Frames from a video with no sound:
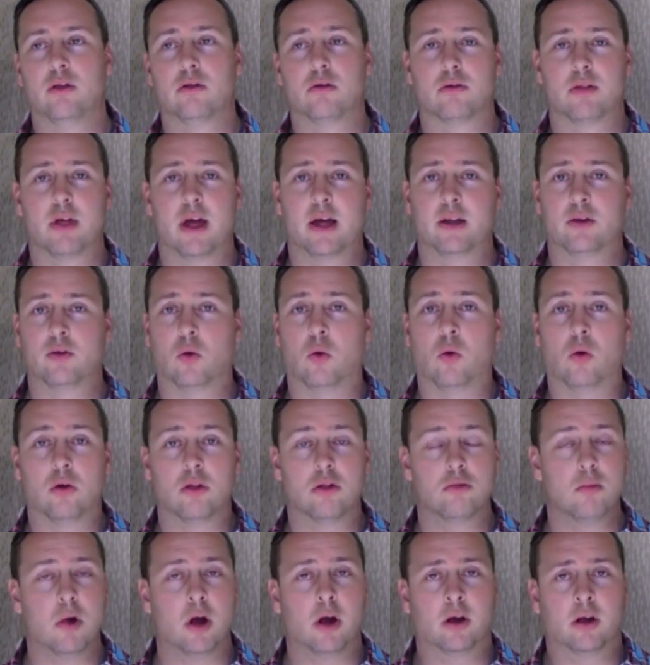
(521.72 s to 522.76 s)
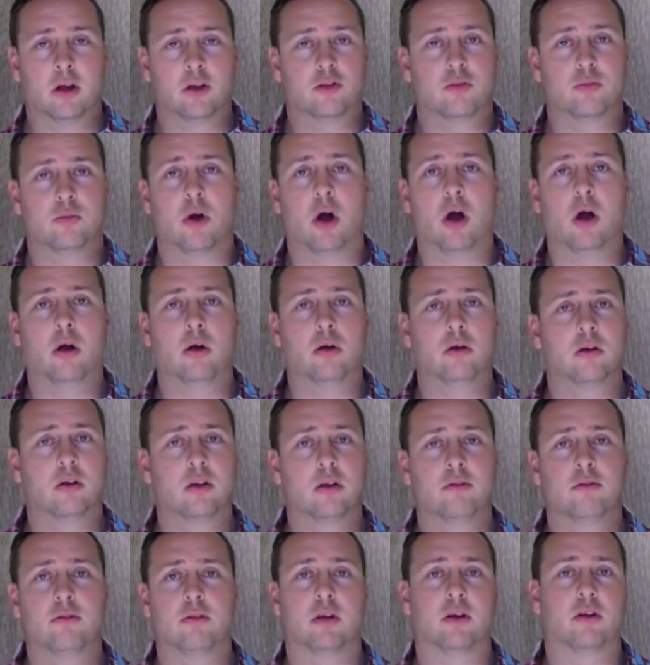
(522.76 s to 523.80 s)
Either that or the markets
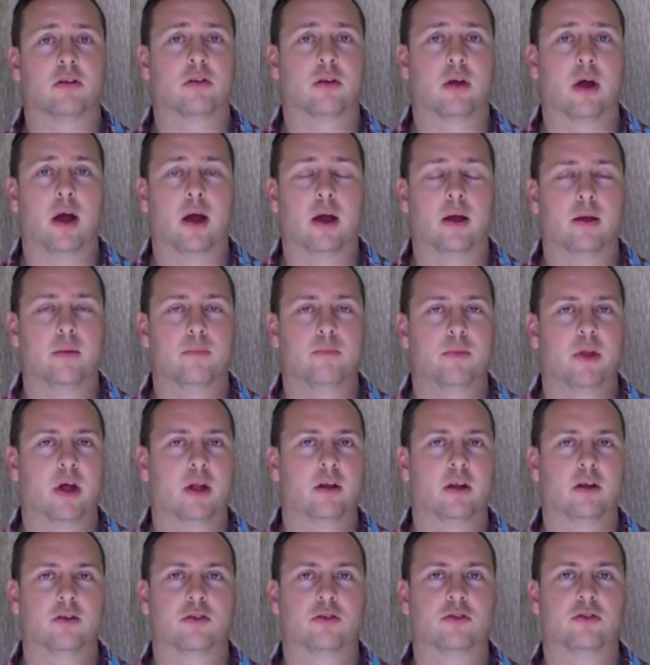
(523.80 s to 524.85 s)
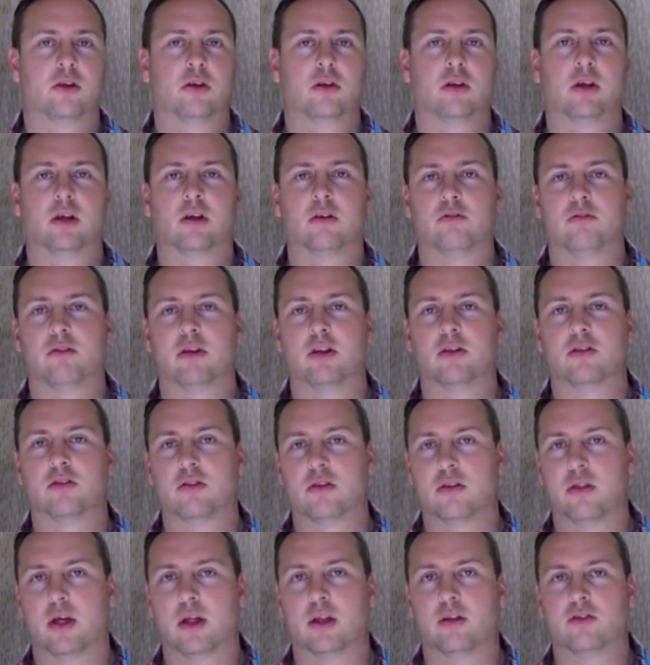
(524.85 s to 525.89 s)
are different. I'm not necessarily
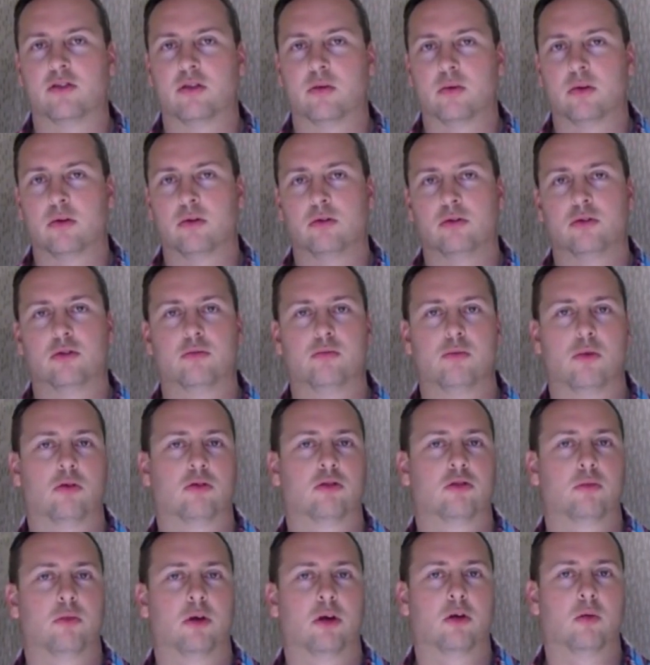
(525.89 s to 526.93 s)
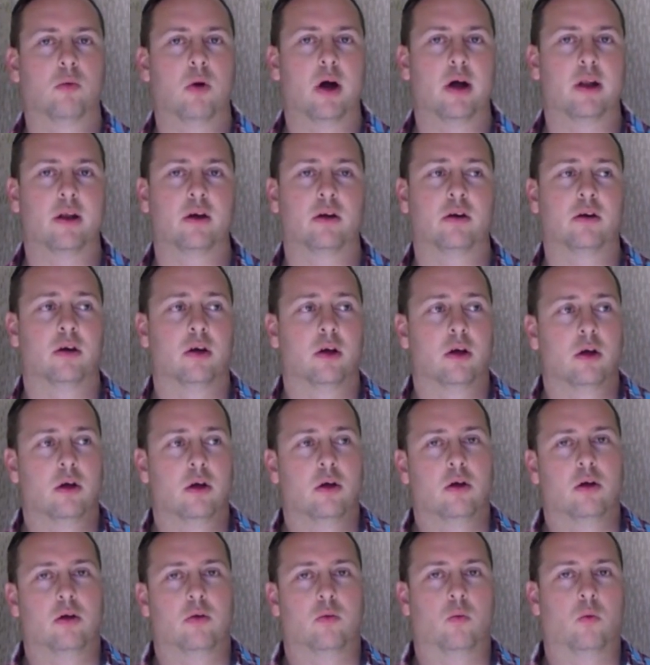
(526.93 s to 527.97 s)
convinced that someone who smokes marijuana
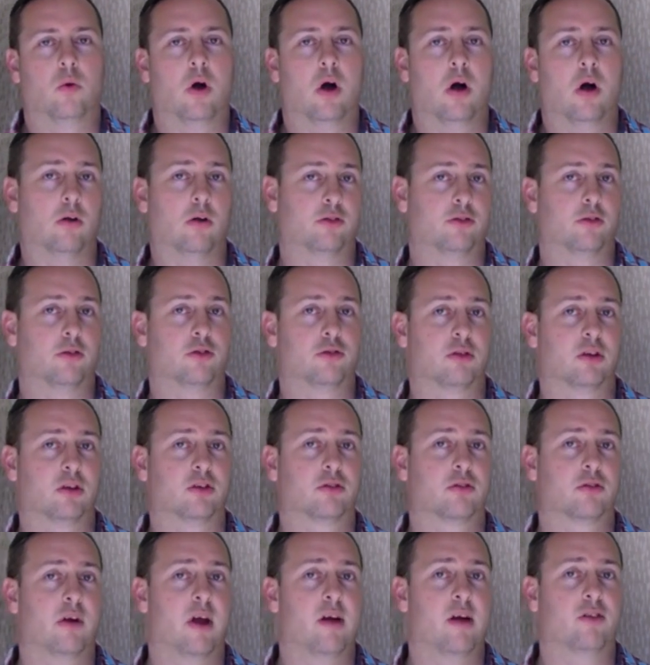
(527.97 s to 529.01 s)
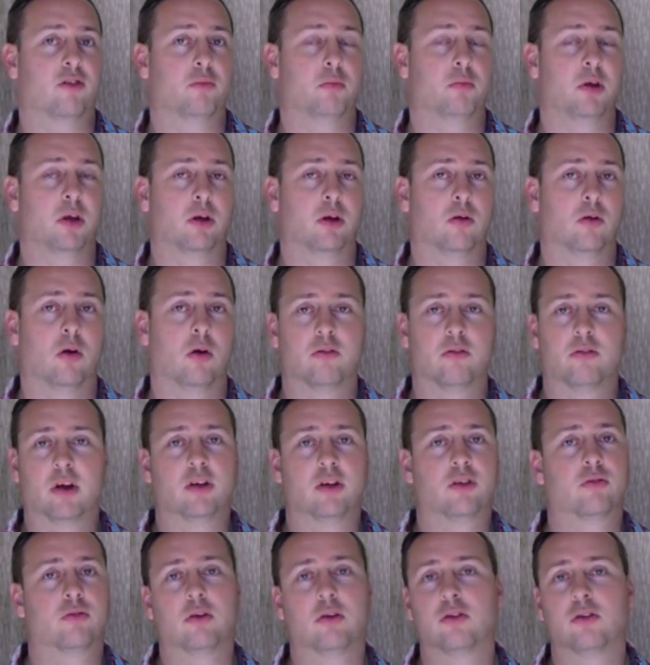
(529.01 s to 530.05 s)
also drinks craft beer, or
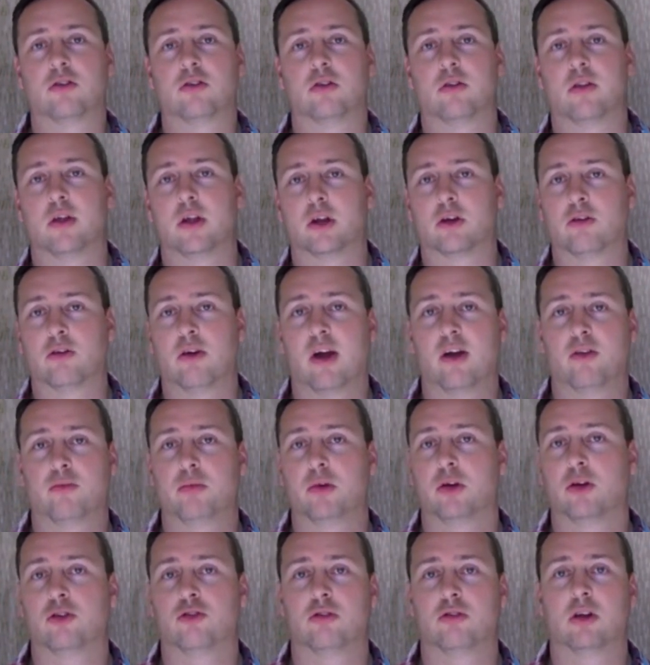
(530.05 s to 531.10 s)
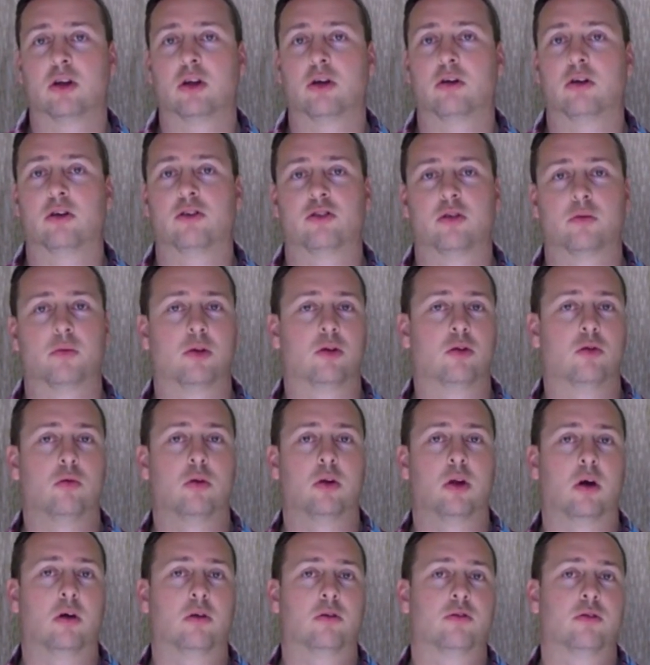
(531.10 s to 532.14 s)
vice versa, that a craft beer drinker is someone
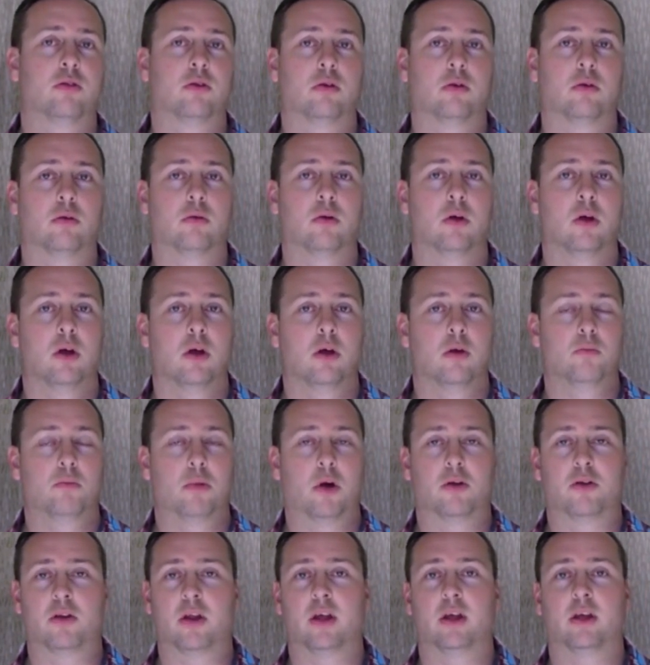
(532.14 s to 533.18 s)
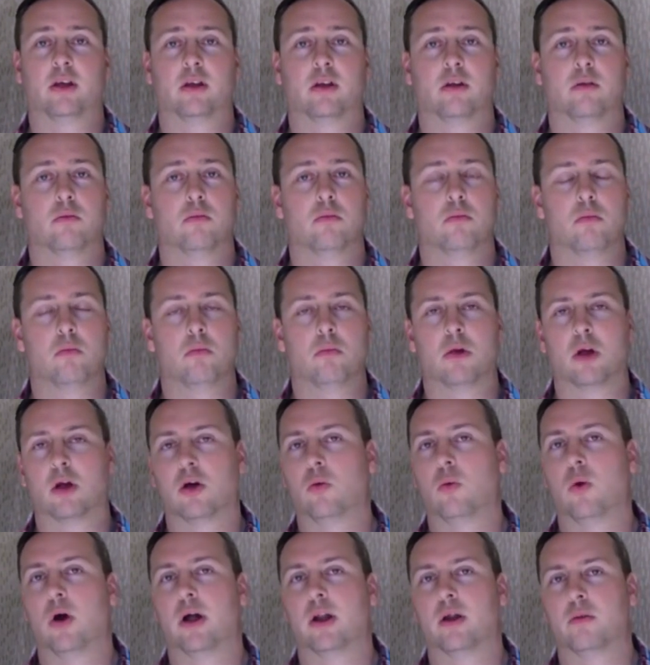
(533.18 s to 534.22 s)
who would also partake in
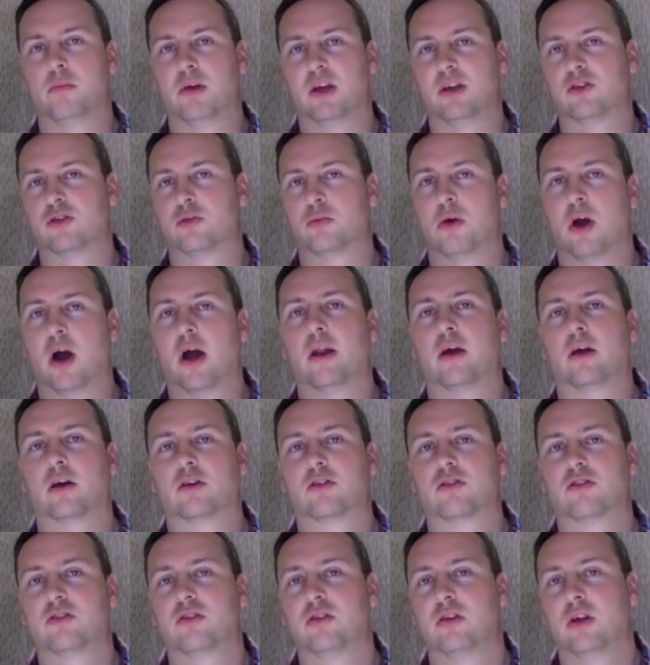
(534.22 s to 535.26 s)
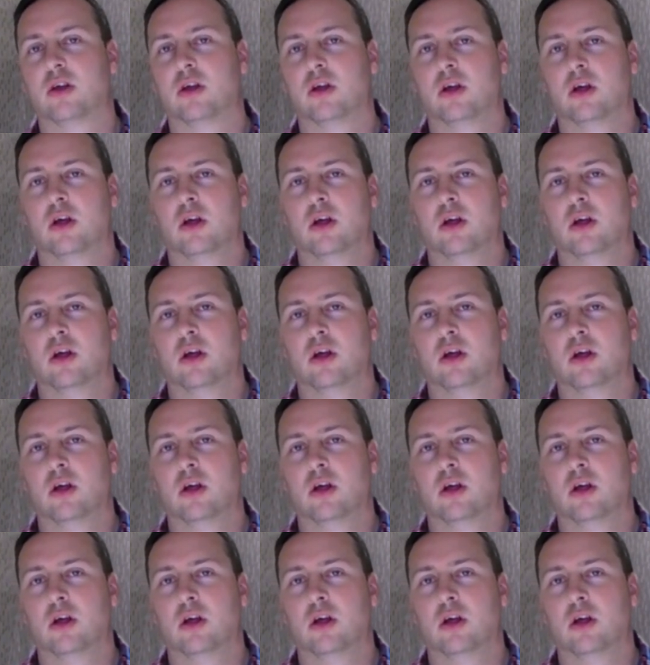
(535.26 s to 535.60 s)
marijuana-based products.